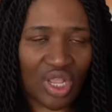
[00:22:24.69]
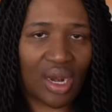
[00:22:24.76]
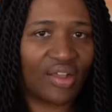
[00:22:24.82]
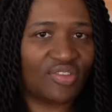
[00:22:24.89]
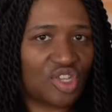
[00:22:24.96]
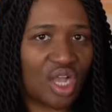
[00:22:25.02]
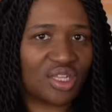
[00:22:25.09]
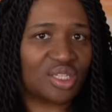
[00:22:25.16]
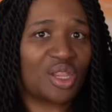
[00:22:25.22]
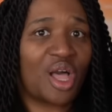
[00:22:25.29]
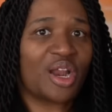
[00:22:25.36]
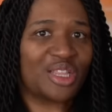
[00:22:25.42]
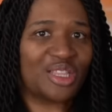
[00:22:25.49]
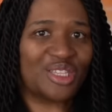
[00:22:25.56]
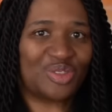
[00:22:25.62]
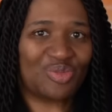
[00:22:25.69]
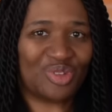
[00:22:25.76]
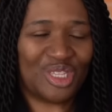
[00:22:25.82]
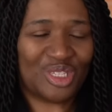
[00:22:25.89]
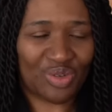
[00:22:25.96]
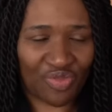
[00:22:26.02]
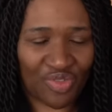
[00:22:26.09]
And I've talked a lot in this,
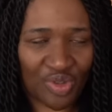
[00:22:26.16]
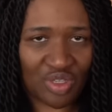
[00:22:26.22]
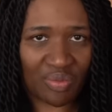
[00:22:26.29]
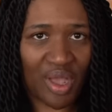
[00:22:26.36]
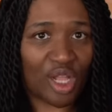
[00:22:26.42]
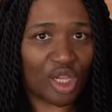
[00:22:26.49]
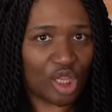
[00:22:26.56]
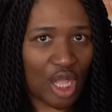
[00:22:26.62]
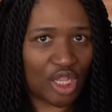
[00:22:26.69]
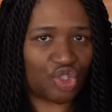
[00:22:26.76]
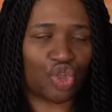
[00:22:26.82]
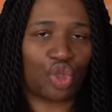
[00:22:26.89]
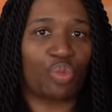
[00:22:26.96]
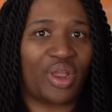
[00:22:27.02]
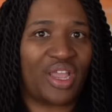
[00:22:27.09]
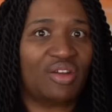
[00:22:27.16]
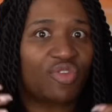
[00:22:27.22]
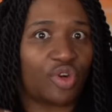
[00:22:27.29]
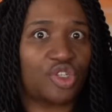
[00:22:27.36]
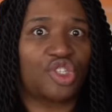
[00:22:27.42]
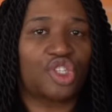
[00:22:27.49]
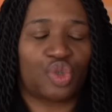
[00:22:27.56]
these reviews about logical brain
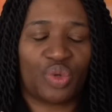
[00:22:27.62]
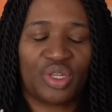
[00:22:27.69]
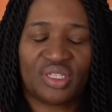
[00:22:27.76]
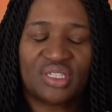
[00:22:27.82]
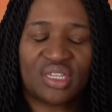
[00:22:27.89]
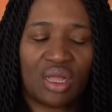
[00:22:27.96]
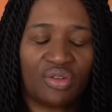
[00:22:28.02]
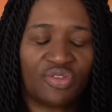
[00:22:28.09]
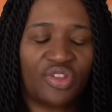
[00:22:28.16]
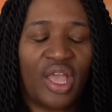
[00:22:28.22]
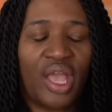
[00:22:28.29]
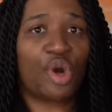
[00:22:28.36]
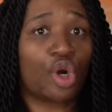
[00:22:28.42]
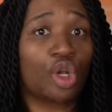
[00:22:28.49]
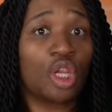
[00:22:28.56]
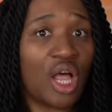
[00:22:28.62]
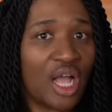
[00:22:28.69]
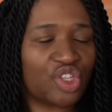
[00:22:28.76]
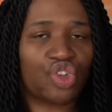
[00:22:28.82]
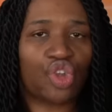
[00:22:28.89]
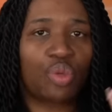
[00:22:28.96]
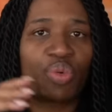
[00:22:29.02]
versus real self, but her
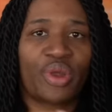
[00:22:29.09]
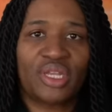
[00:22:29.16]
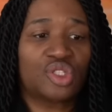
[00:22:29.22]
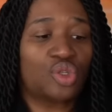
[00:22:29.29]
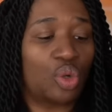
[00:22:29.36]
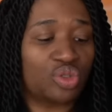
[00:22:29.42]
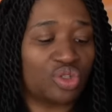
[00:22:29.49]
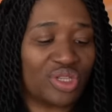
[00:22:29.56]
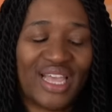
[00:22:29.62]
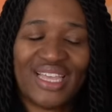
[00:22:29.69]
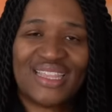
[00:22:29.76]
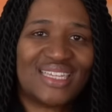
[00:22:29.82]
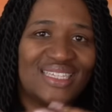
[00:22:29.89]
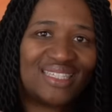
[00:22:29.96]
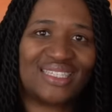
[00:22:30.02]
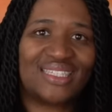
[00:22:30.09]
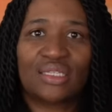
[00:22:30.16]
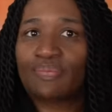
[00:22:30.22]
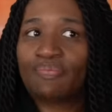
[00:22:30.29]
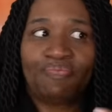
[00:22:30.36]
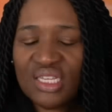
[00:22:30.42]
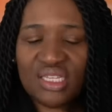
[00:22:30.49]
logical brain told her like this,
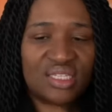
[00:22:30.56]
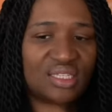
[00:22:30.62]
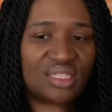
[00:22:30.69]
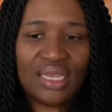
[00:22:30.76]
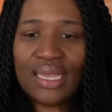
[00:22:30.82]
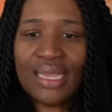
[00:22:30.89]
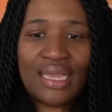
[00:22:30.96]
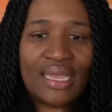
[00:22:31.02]
this,